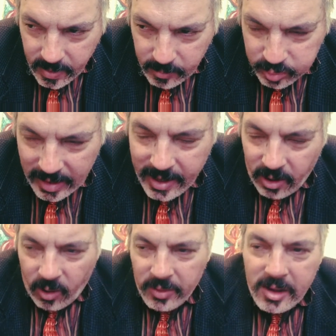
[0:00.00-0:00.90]
played
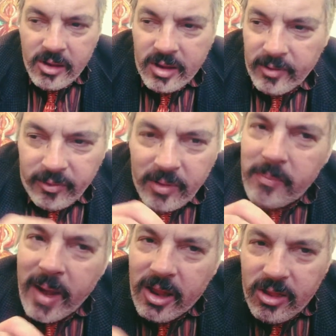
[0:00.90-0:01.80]
all these different
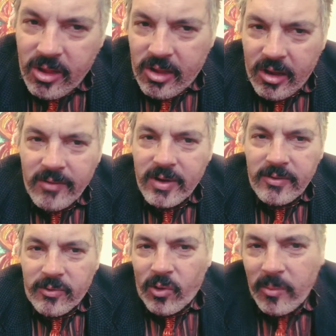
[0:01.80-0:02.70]
mixes of it
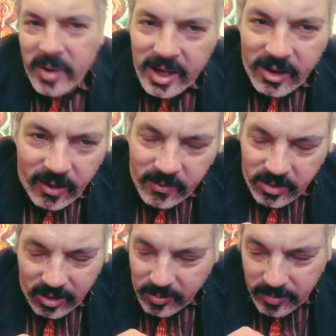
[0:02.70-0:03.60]
for me, and I
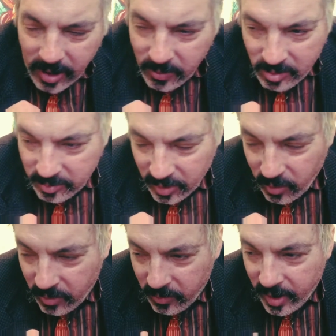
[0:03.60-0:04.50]
was
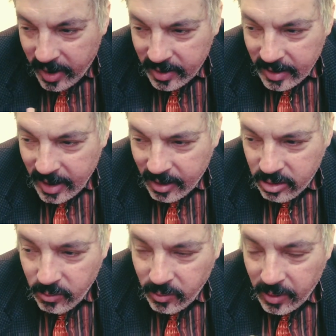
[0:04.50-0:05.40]
blown away. Yeah,
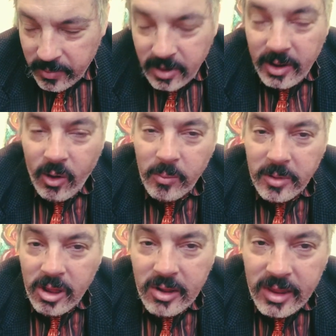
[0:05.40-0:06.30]
so I really hope
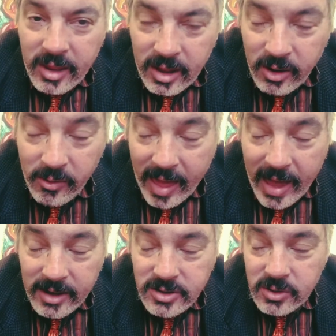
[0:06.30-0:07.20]
to hear
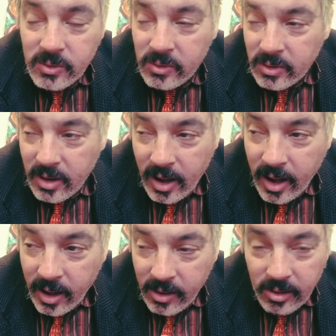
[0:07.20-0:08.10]
that tune
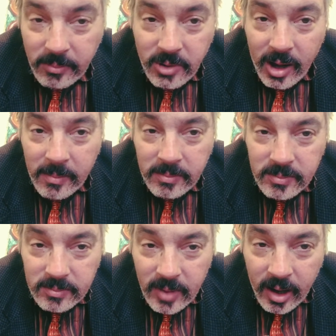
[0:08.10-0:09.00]
sometime,
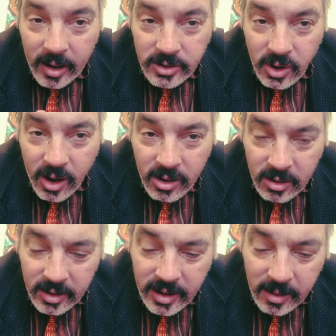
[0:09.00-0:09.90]

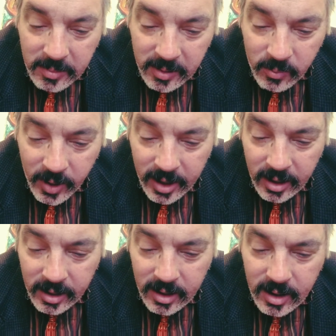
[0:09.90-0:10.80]
Jocelyn. That'd be wicked.